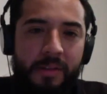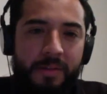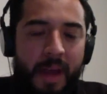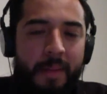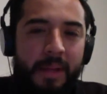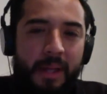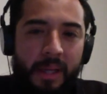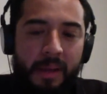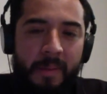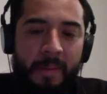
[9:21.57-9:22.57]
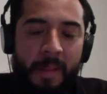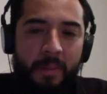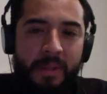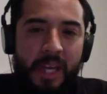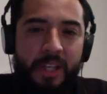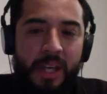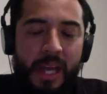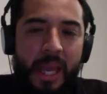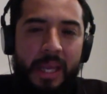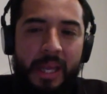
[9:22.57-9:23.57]
family was actually
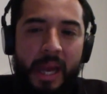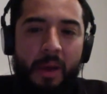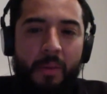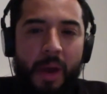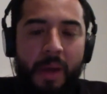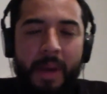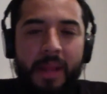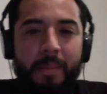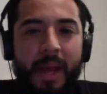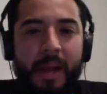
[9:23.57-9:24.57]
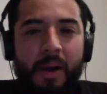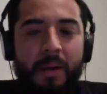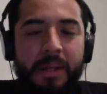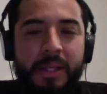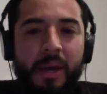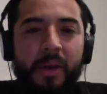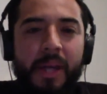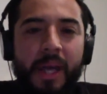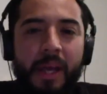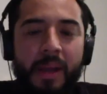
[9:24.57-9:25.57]
hanging out right by the Black Army
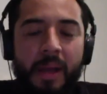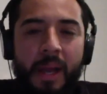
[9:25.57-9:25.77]
tailgate.